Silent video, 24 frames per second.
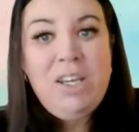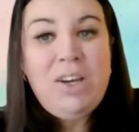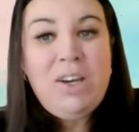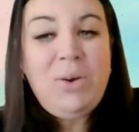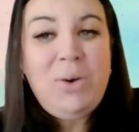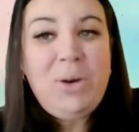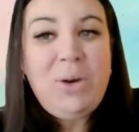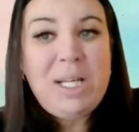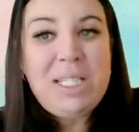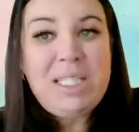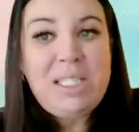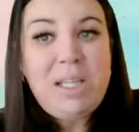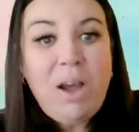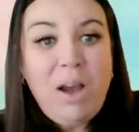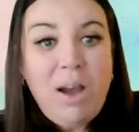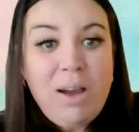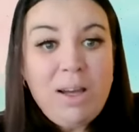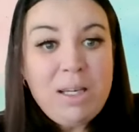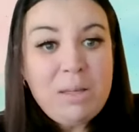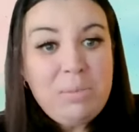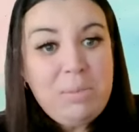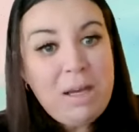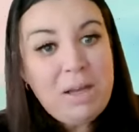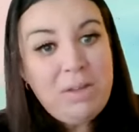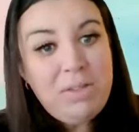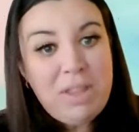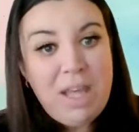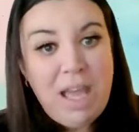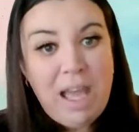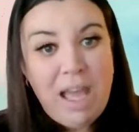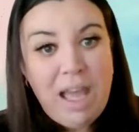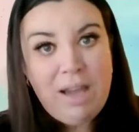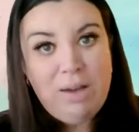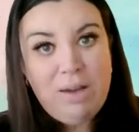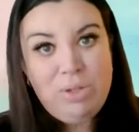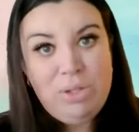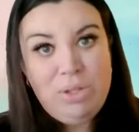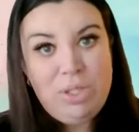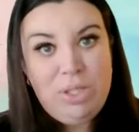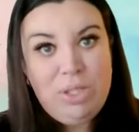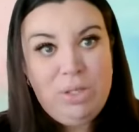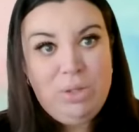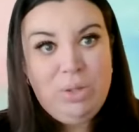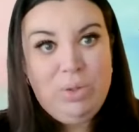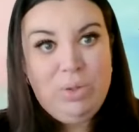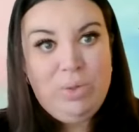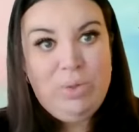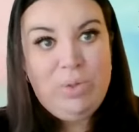I talk about the how
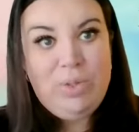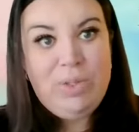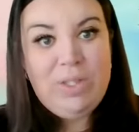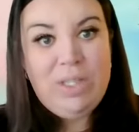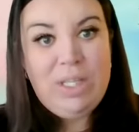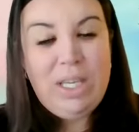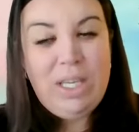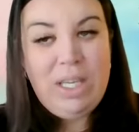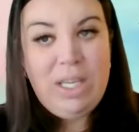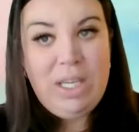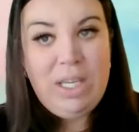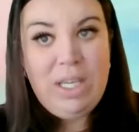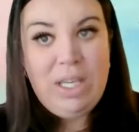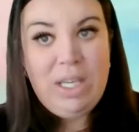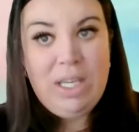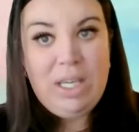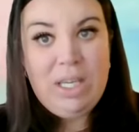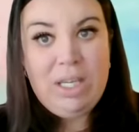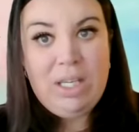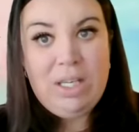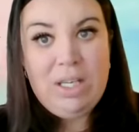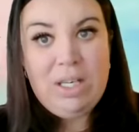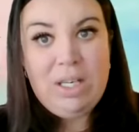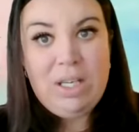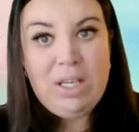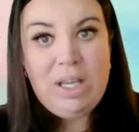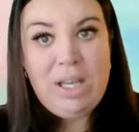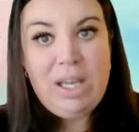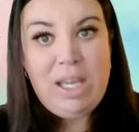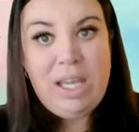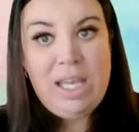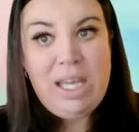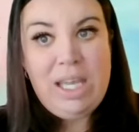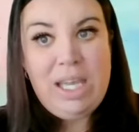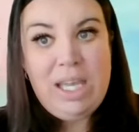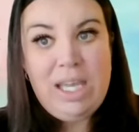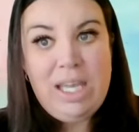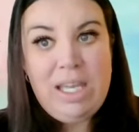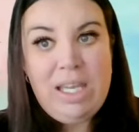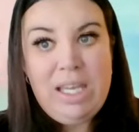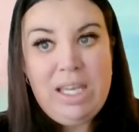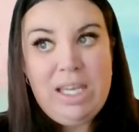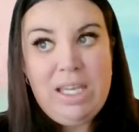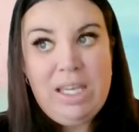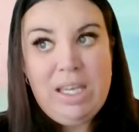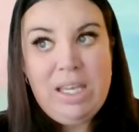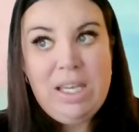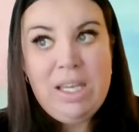to's in
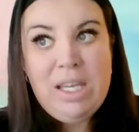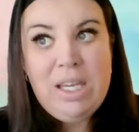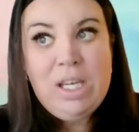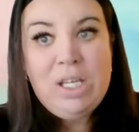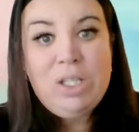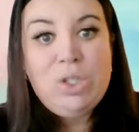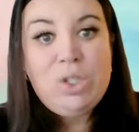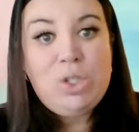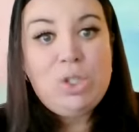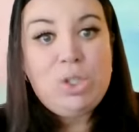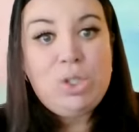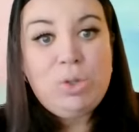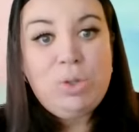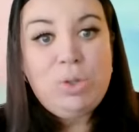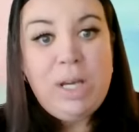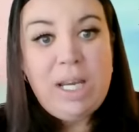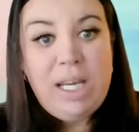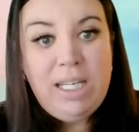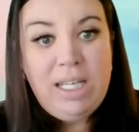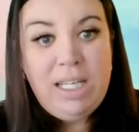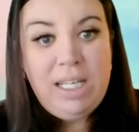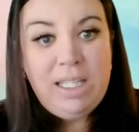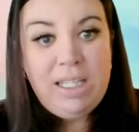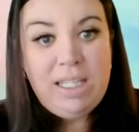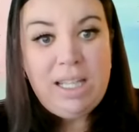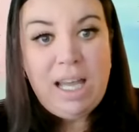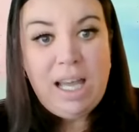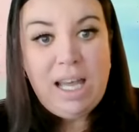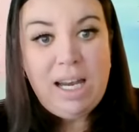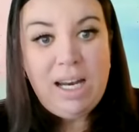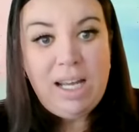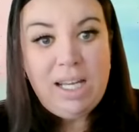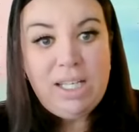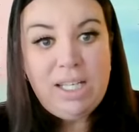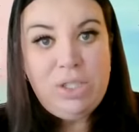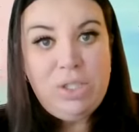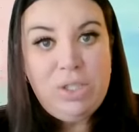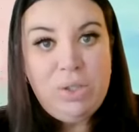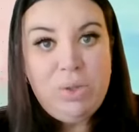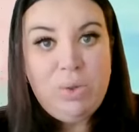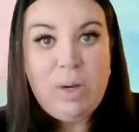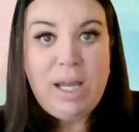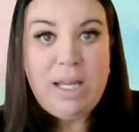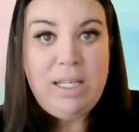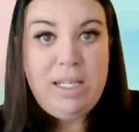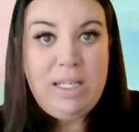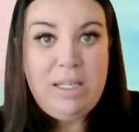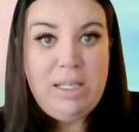a training that I do
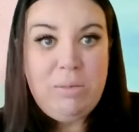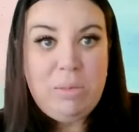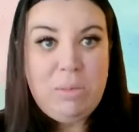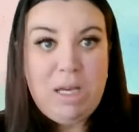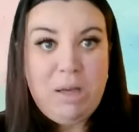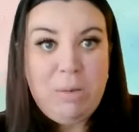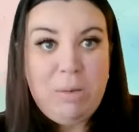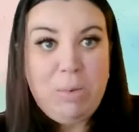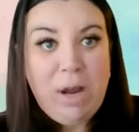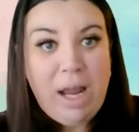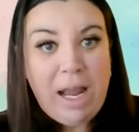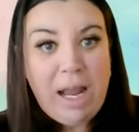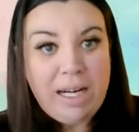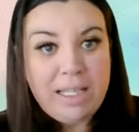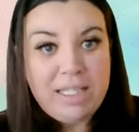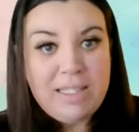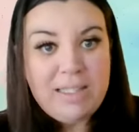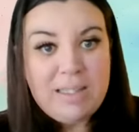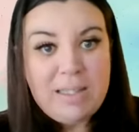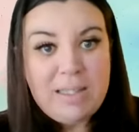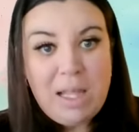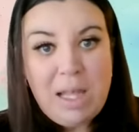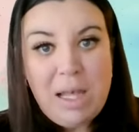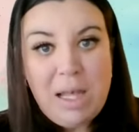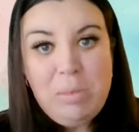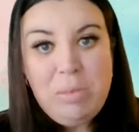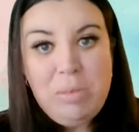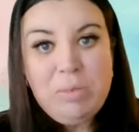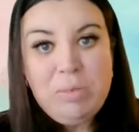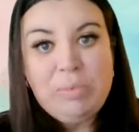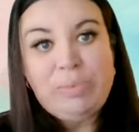at Email Practice Club.